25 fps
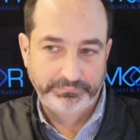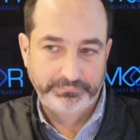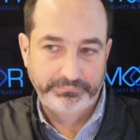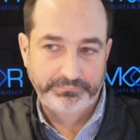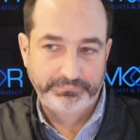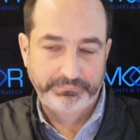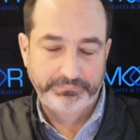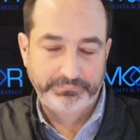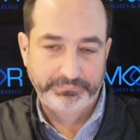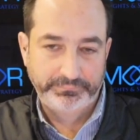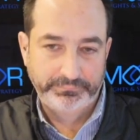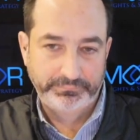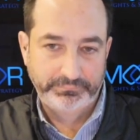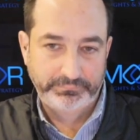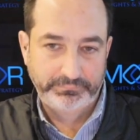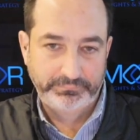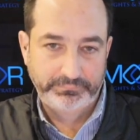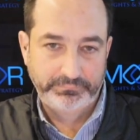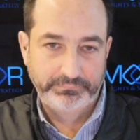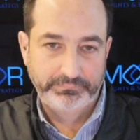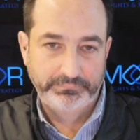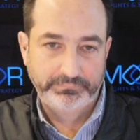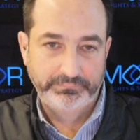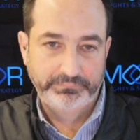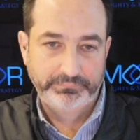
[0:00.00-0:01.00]

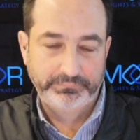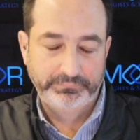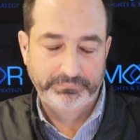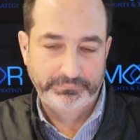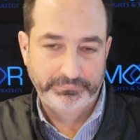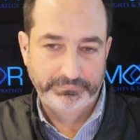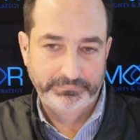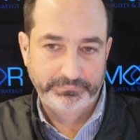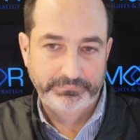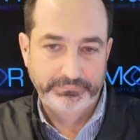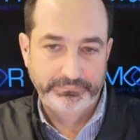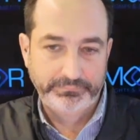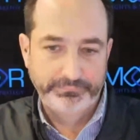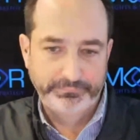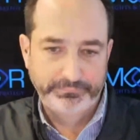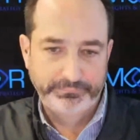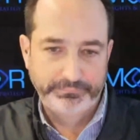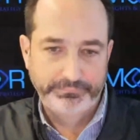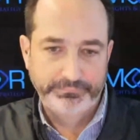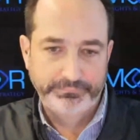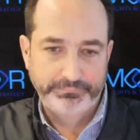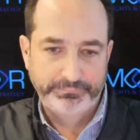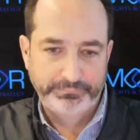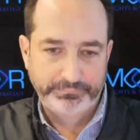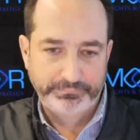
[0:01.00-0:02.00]

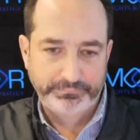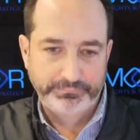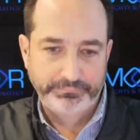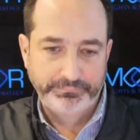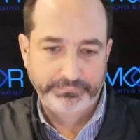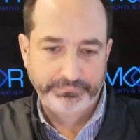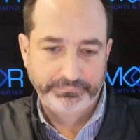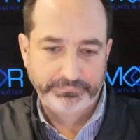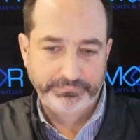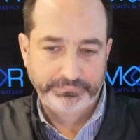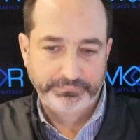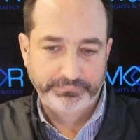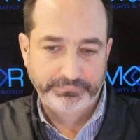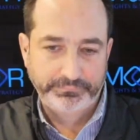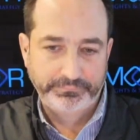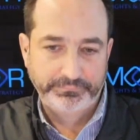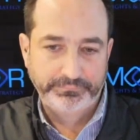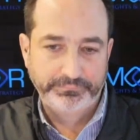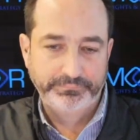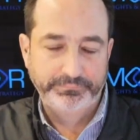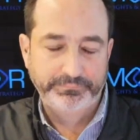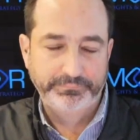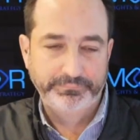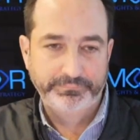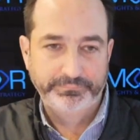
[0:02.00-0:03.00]

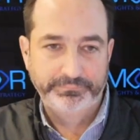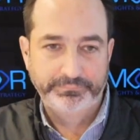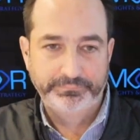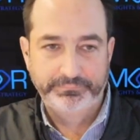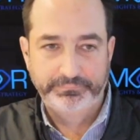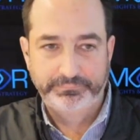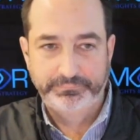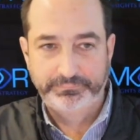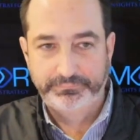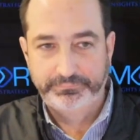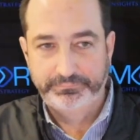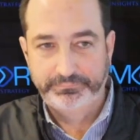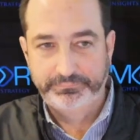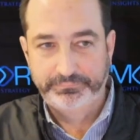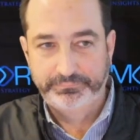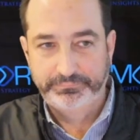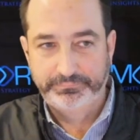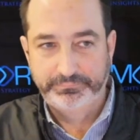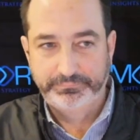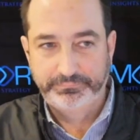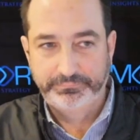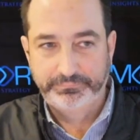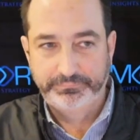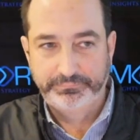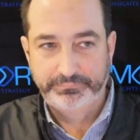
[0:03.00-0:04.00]

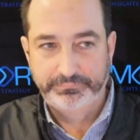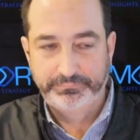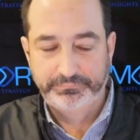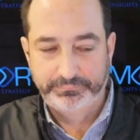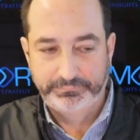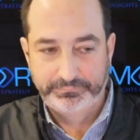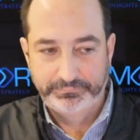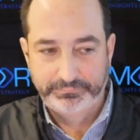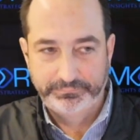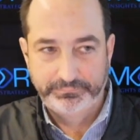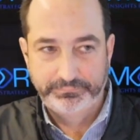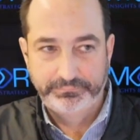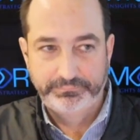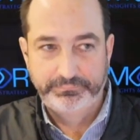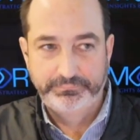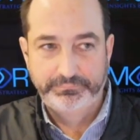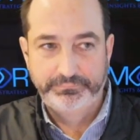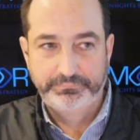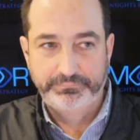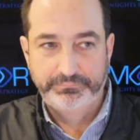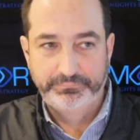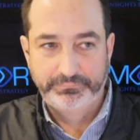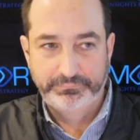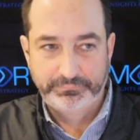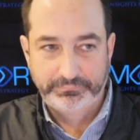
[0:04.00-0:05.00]

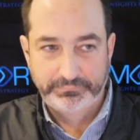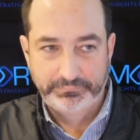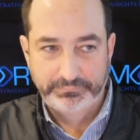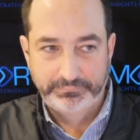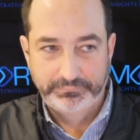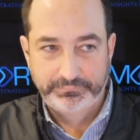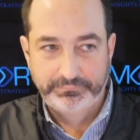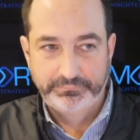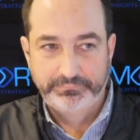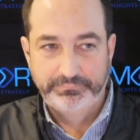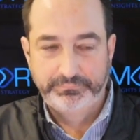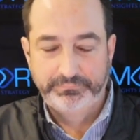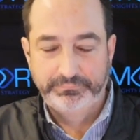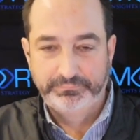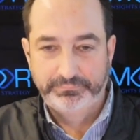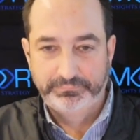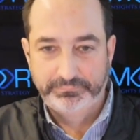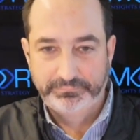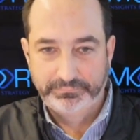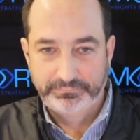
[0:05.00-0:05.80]
No words are spoken by the person on screen.